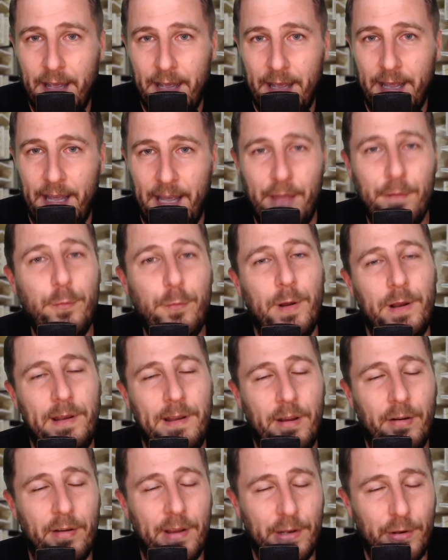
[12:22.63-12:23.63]
If we're
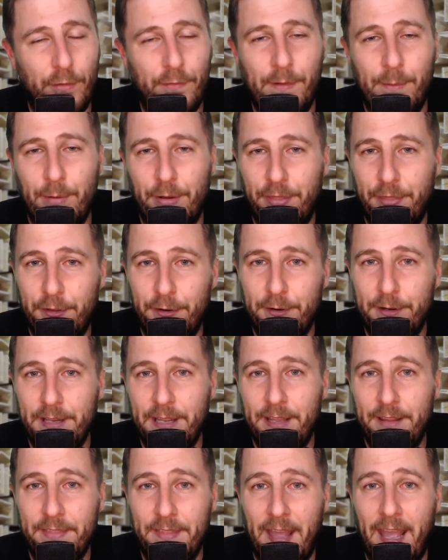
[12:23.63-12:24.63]
nearing November
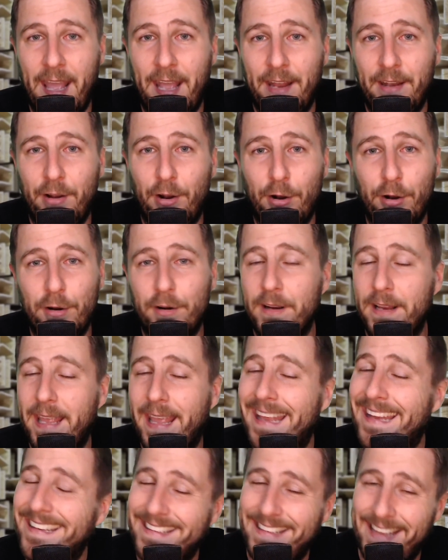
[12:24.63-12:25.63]
30th and
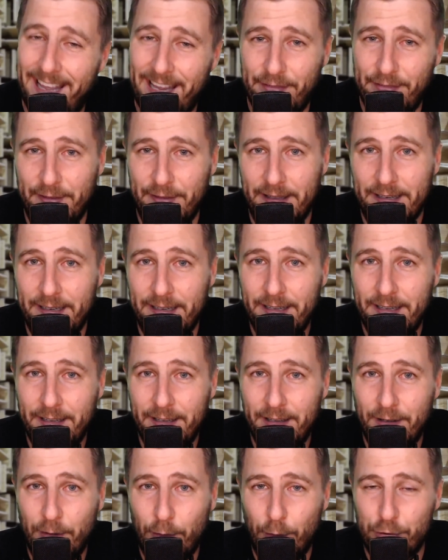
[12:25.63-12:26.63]
Hurricane David,
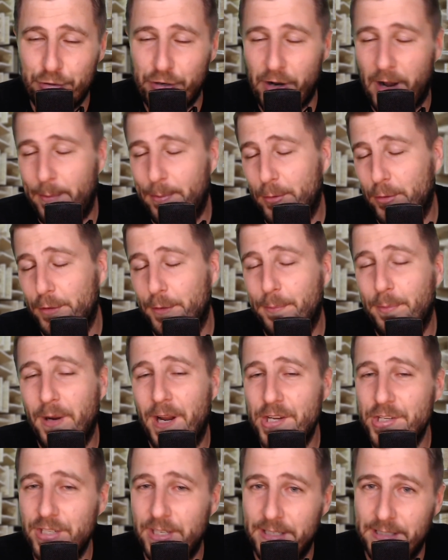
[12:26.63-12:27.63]
or Tropical
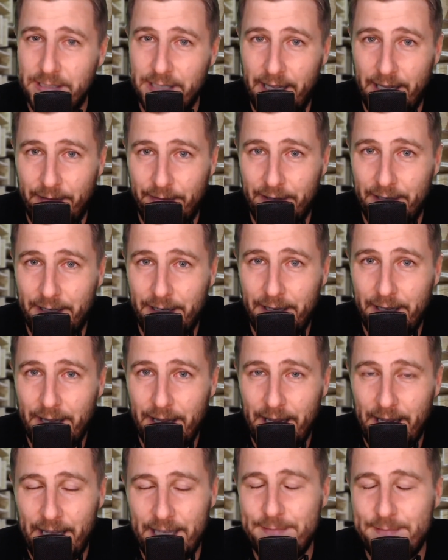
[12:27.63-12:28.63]
Depression David,
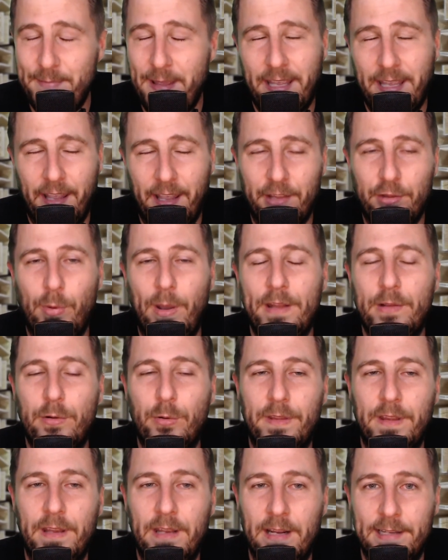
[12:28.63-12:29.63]
is making its way
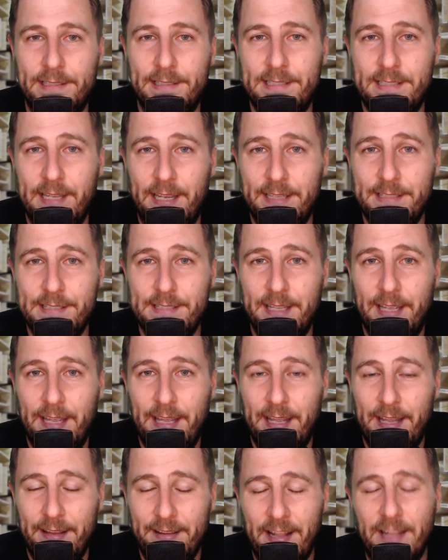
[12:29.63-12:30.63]
toward the United States,
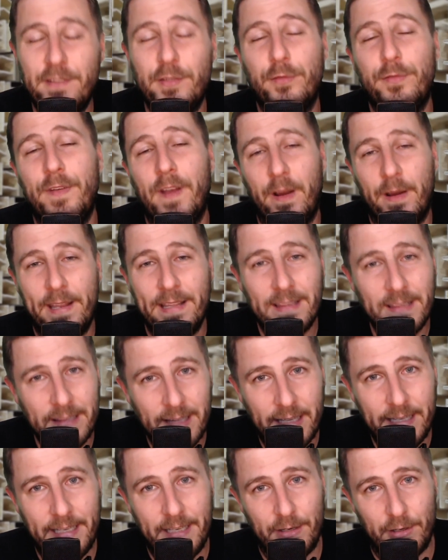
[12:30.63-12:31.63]
that's a very
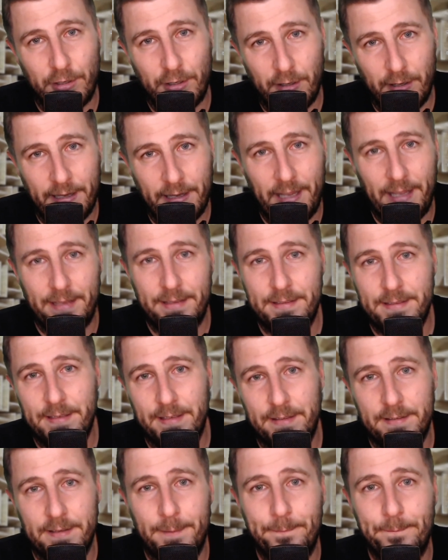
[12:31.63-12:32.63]
light hurricane
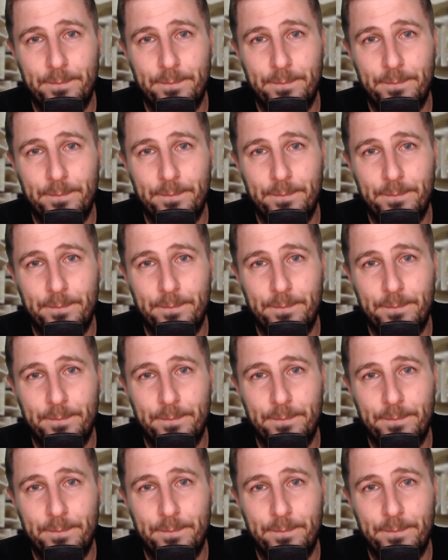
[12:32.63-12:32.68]
season.